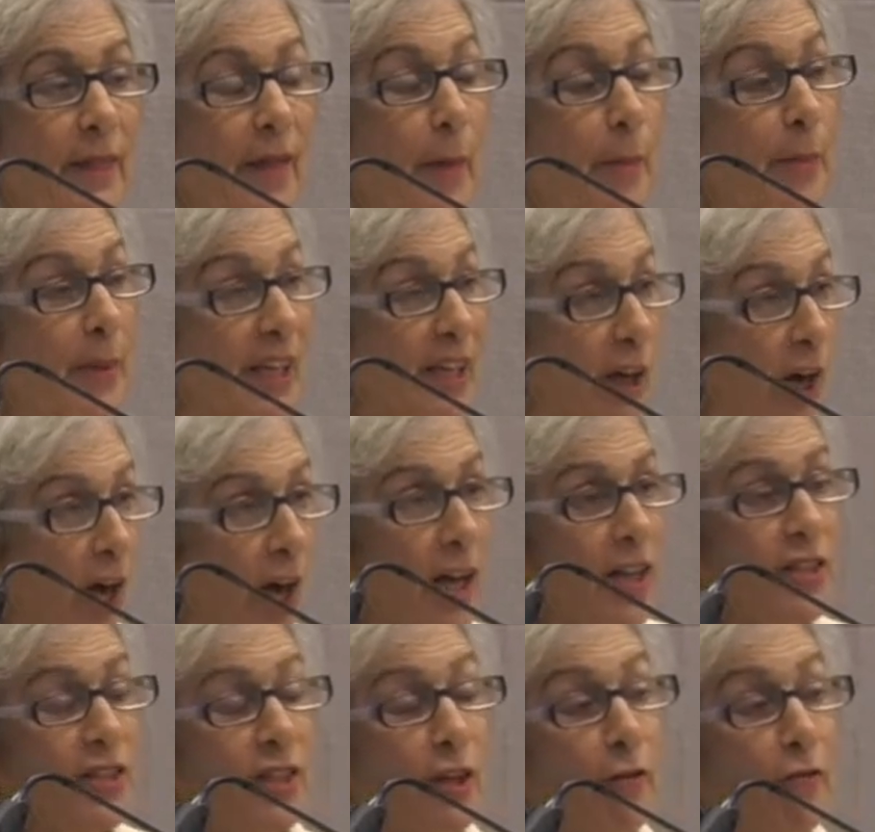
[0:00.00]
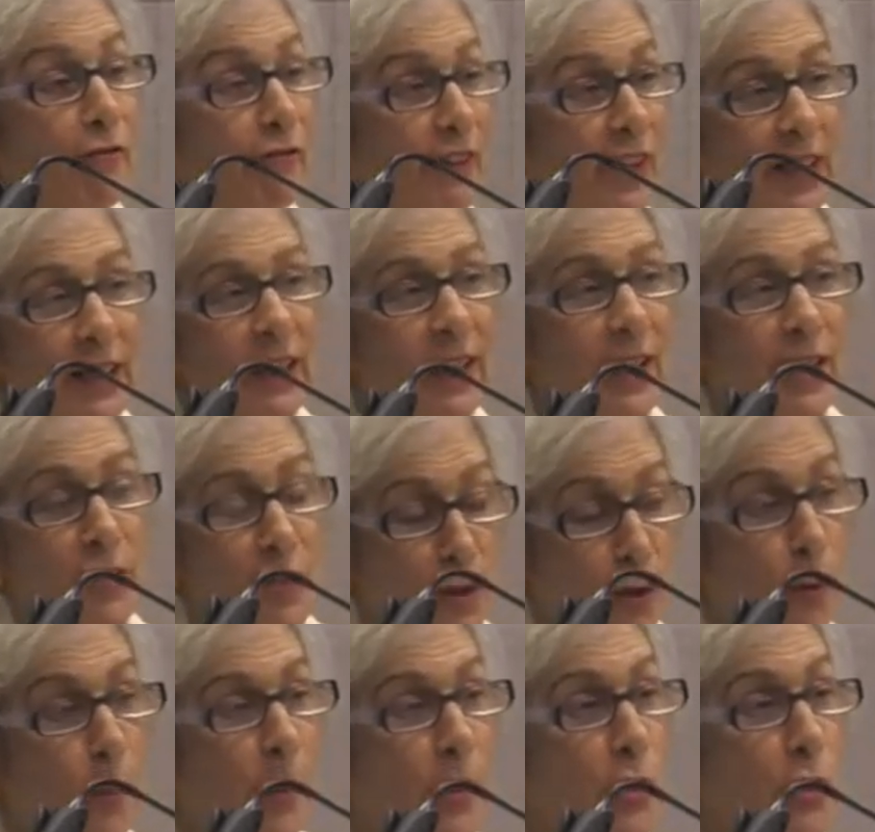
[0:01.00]
that because they're funneling
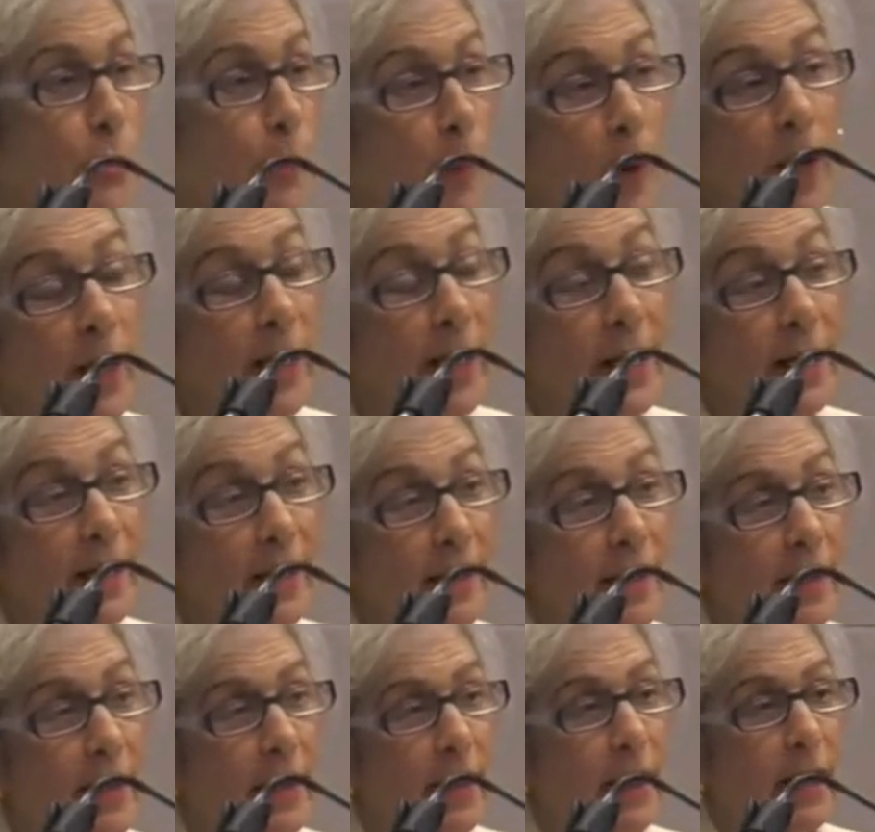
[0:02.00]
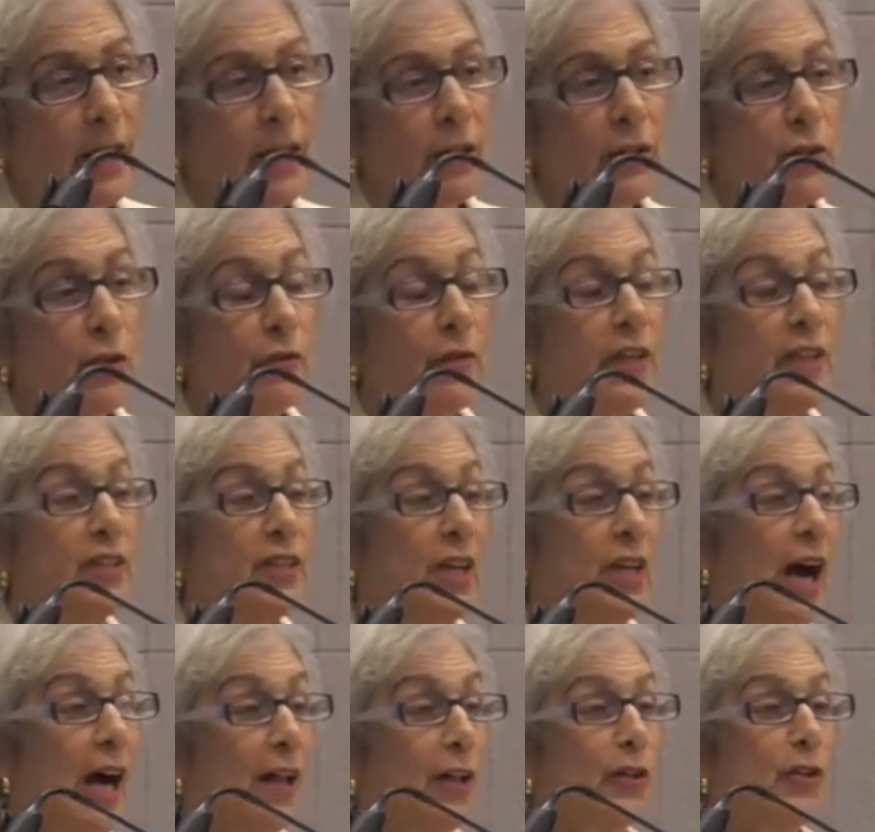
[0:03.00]
so much money to these
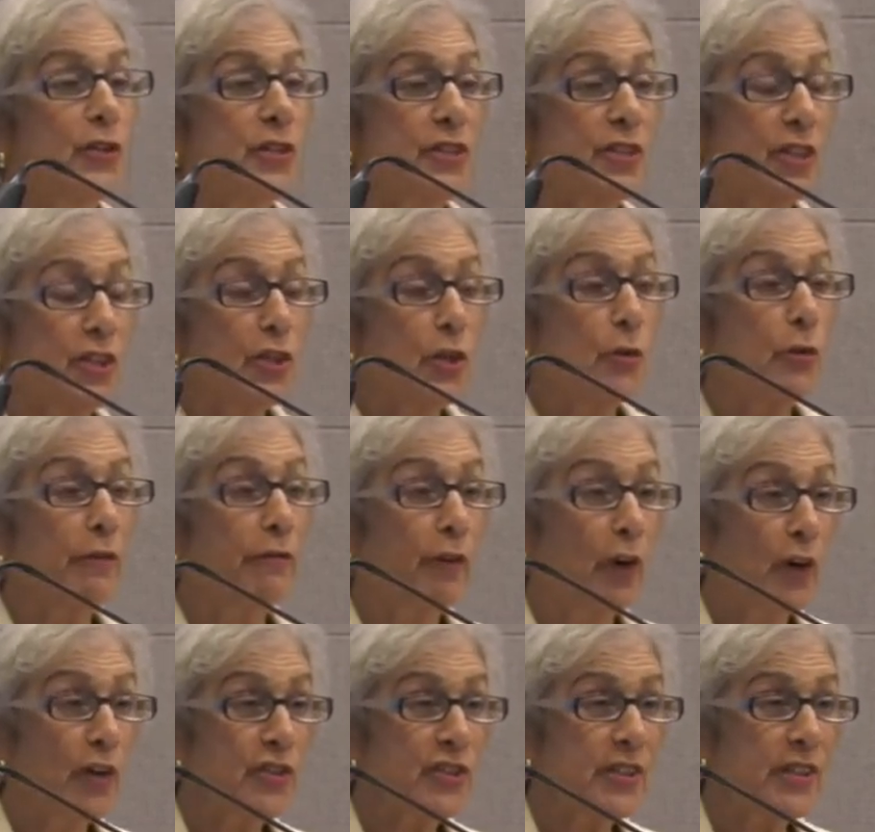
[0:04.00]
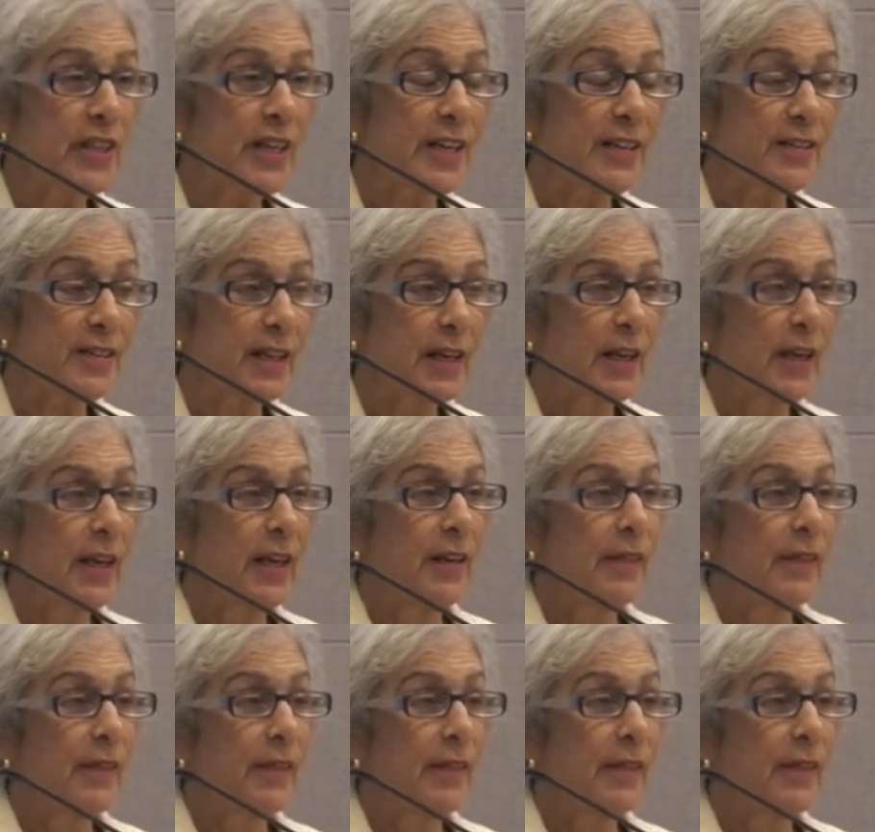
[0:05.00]
colleges and universities,